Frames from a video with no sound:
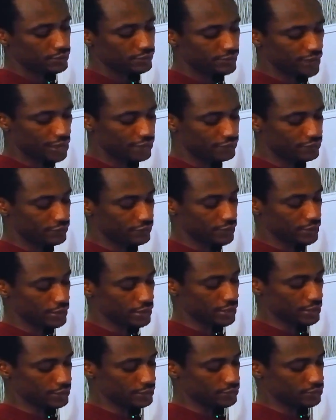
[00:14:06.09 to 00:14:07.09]
5 over
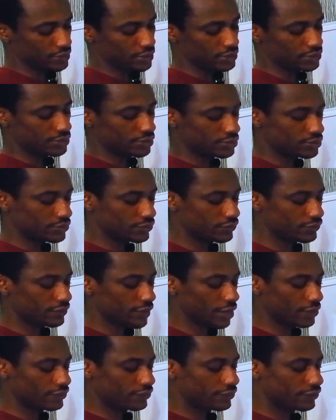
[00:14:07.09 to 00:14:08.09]
9. So I'll just do
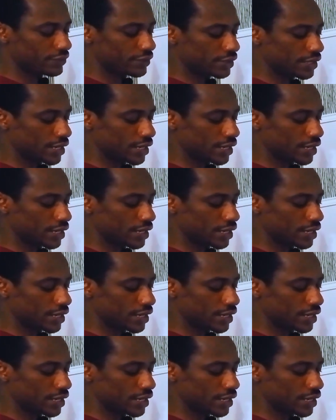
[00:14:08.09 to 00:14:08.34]
5 over